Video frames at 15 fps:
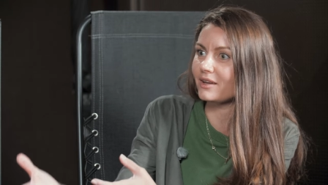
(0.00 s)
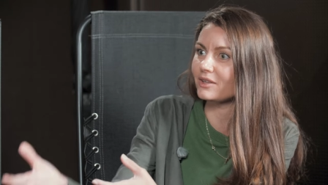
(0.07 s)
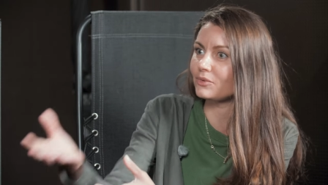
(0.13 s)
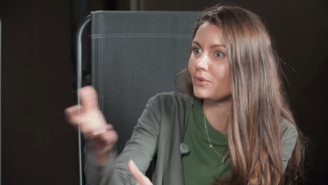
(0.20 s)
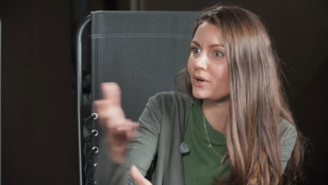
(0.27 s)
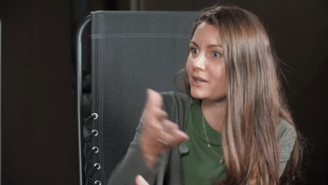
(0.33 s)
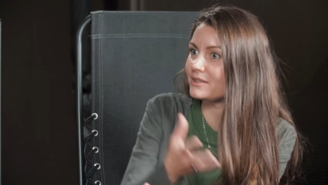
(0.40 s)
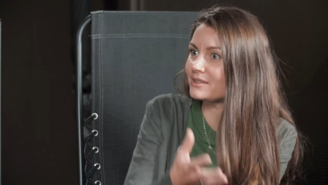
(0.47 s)

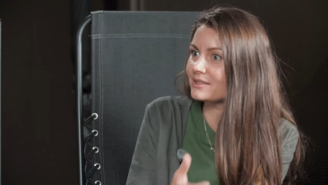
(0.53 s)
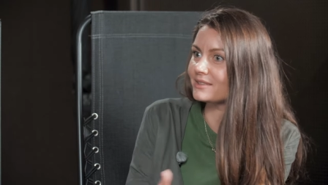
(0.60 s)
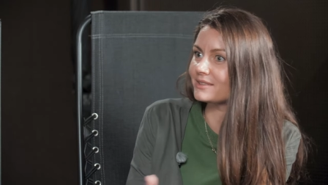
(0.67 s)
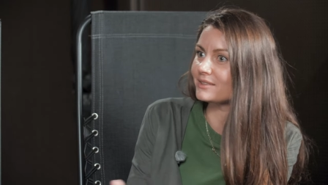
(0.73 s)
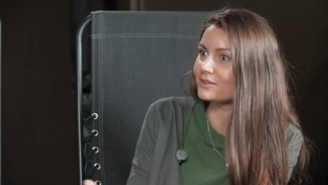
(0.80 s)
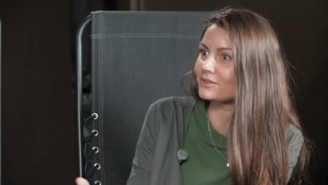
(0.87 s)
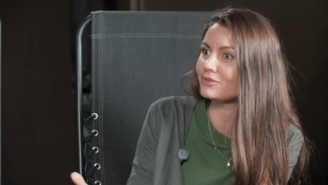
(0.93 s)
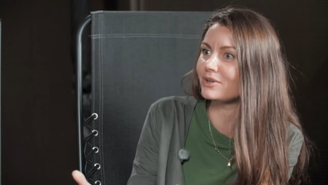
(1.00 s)
Otherwise,
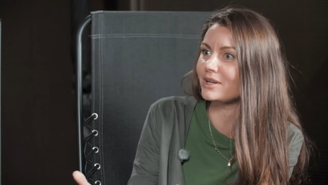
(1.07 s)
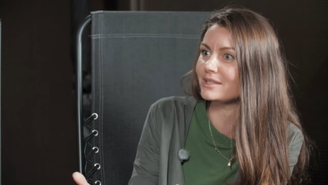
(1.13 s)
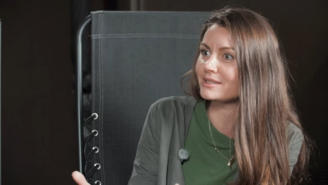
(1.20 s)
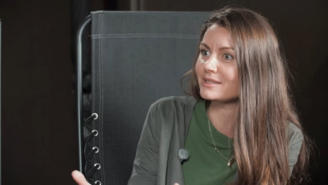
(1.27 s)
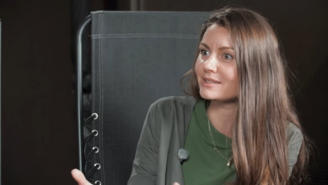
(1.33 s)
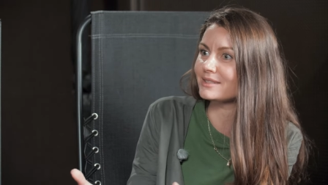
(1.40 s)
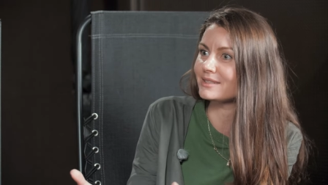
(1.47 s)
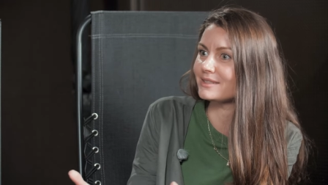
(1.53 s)
the
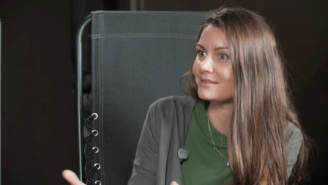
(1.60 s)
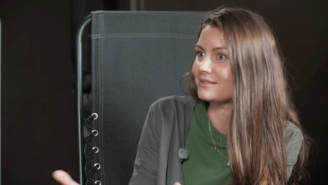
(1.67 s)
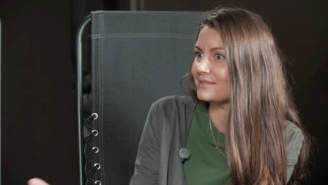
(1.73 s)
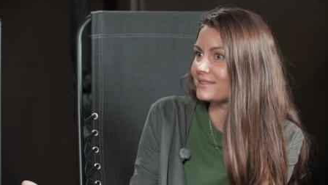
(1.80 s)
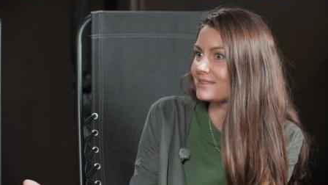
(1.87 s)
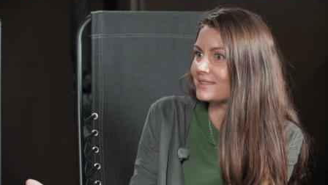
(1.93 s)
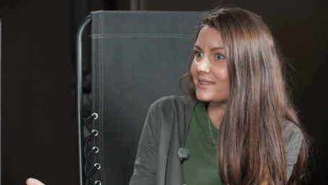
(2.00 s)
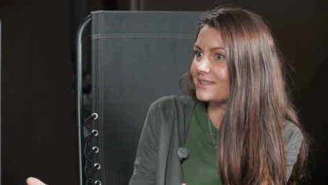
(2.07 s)
rest
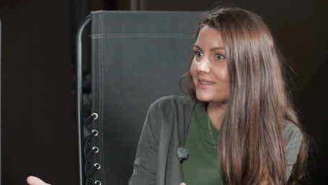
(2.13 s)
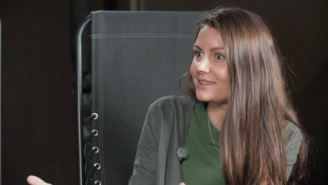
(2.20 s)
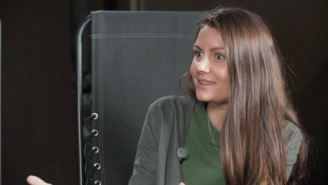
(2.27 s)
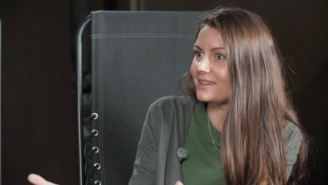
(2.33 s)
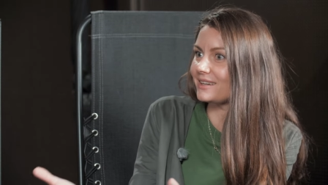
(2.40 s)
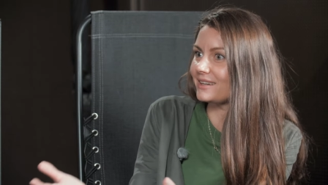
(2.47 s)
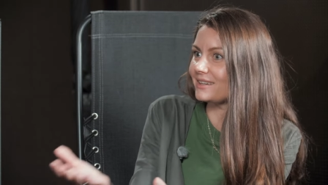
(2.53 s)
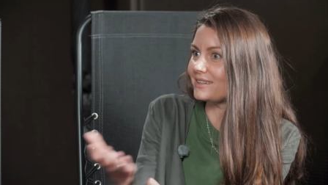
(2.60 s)

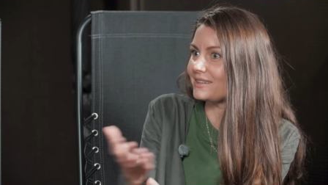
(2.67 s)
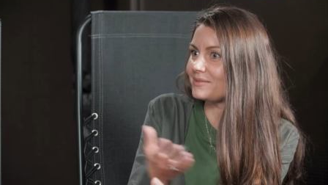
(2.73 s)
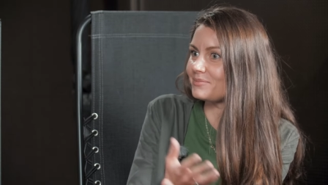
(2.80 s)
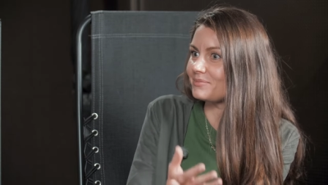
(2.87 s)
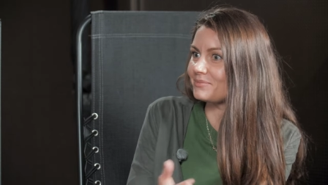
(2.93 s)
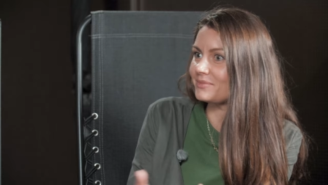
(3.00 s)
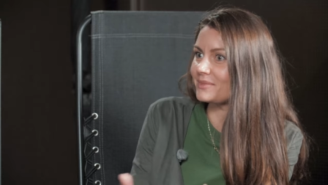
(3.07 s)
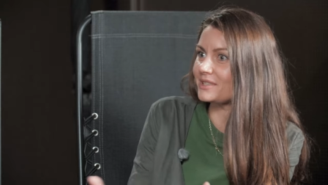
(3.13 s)
um,
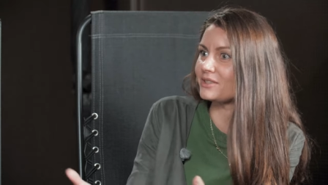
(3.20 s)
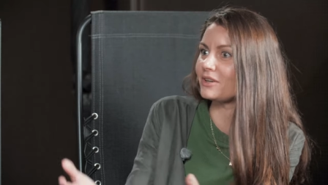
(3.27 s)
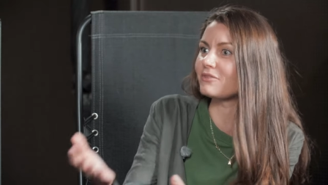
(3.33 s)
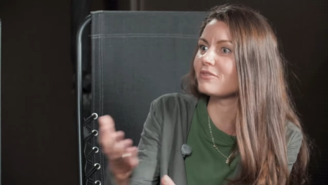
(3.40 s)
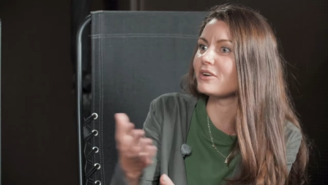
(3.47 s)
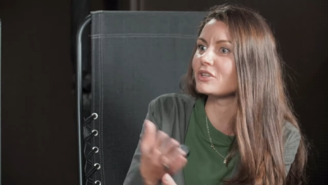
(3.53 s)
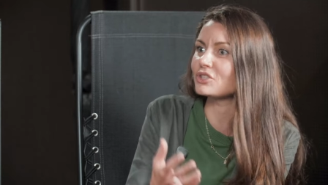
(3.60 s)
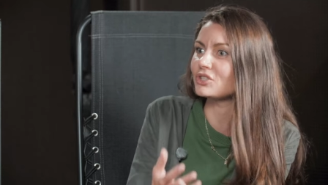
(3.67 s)
is not
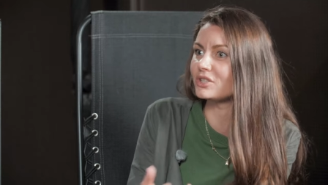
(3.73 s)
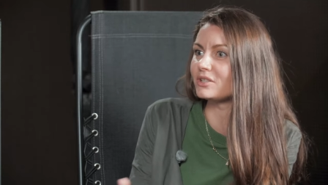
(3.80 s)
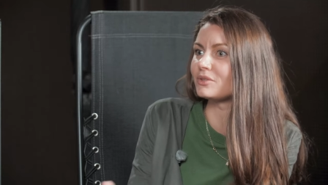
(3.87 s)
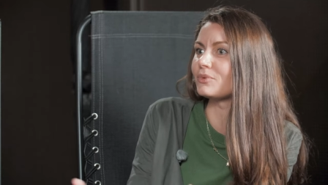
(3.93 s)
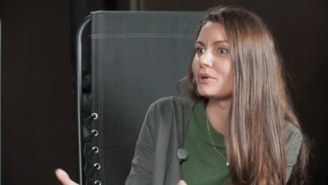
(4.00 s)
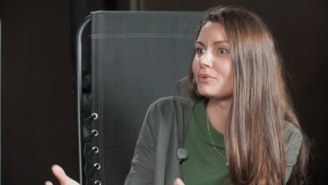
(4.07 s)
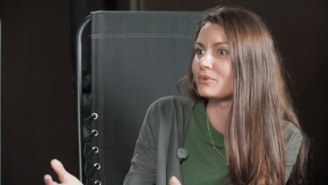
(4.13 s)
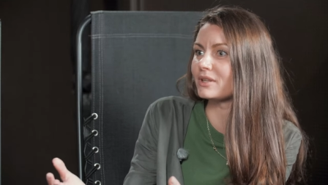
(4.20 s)
functioning
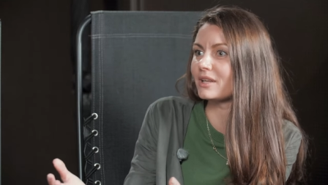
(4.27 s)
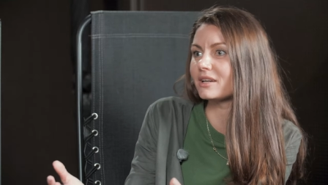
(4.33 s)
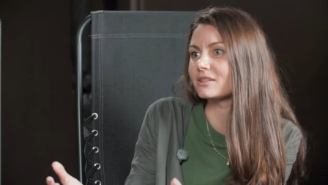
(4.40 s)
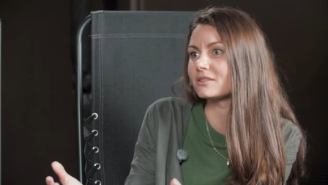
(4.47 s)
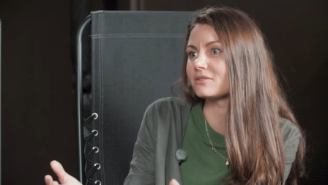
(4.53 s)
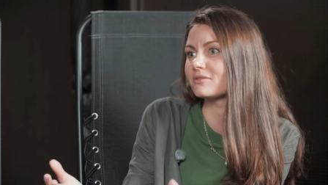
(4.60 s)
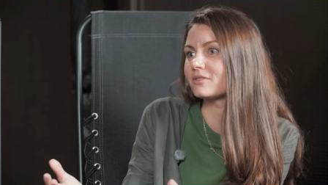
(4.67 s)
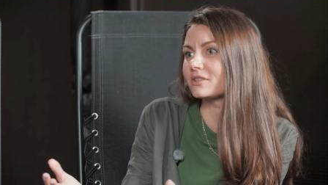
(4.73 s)
the way we would
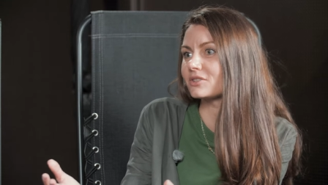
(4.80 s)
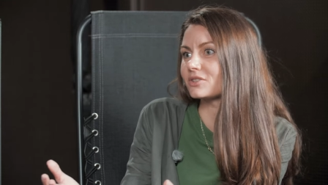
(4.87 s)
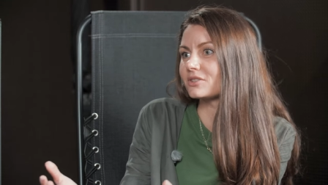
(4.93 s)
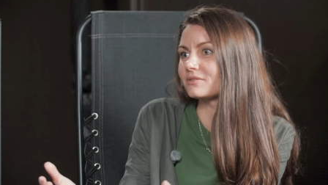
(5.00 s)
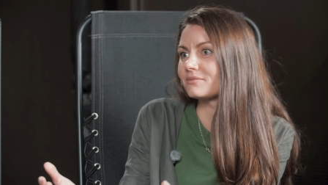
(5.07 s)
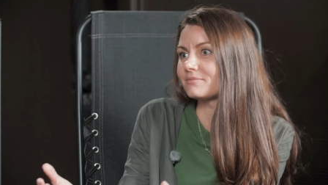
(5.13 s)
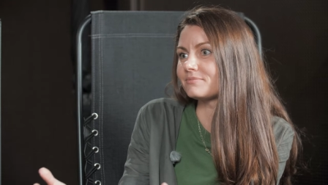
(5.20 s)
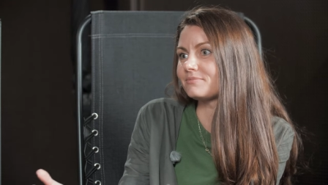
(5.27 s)
like it to
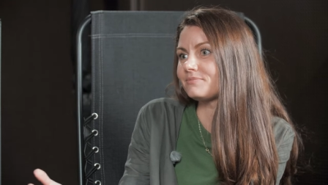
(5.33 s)
function.